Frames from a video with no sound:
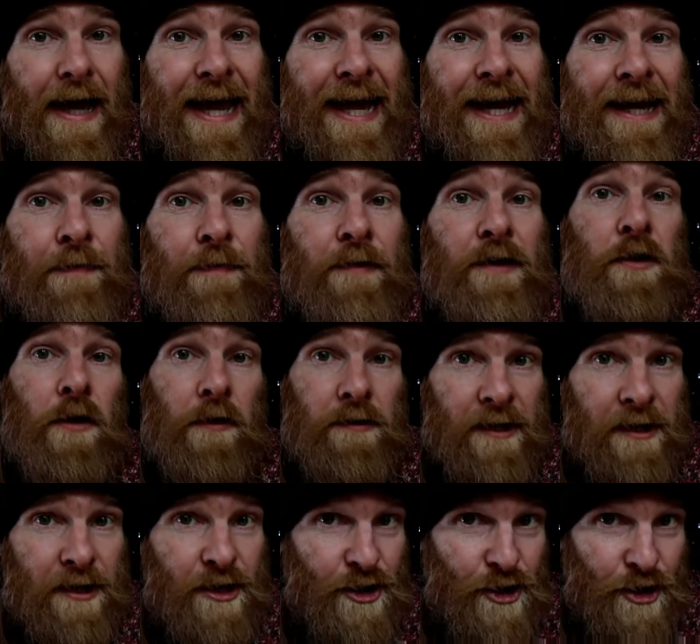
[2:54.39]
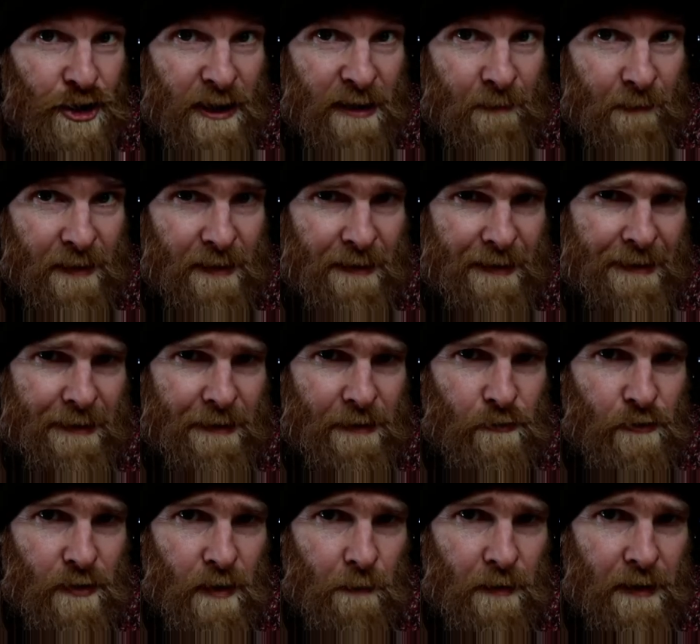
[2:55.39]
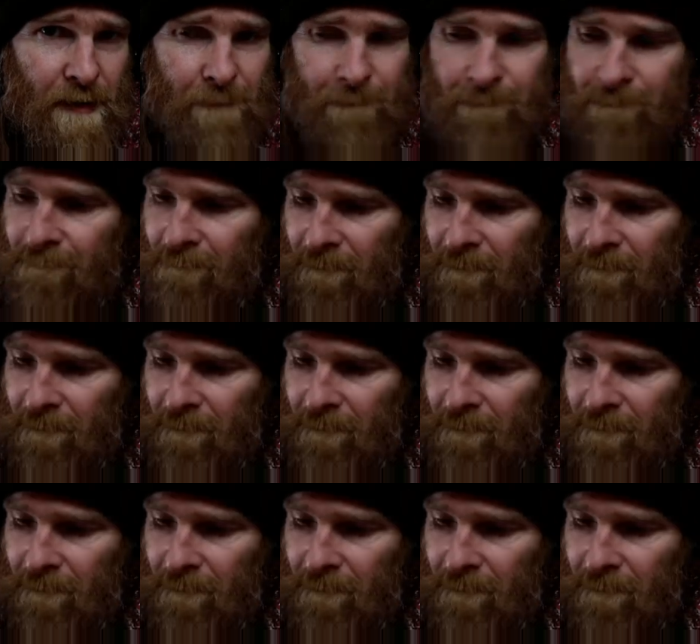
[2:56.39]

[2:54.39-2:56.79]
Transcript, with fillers: in the cottage cheese making industry up here.